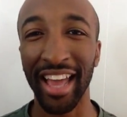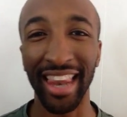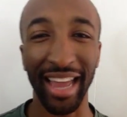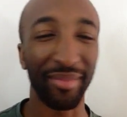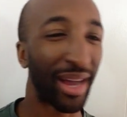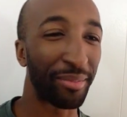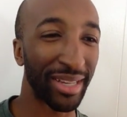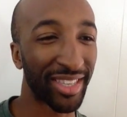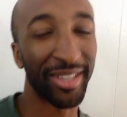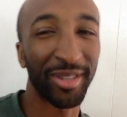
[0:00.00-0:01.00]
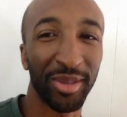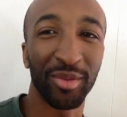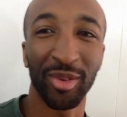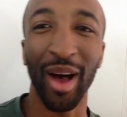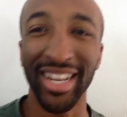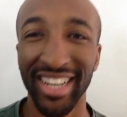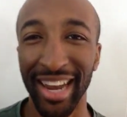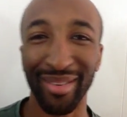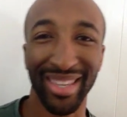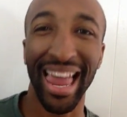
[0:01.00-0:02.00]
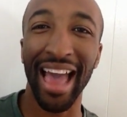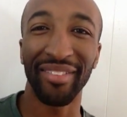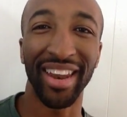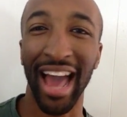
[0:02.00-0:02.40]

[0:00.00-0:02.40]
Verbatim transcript: like, my sisters was watching and they was laughing.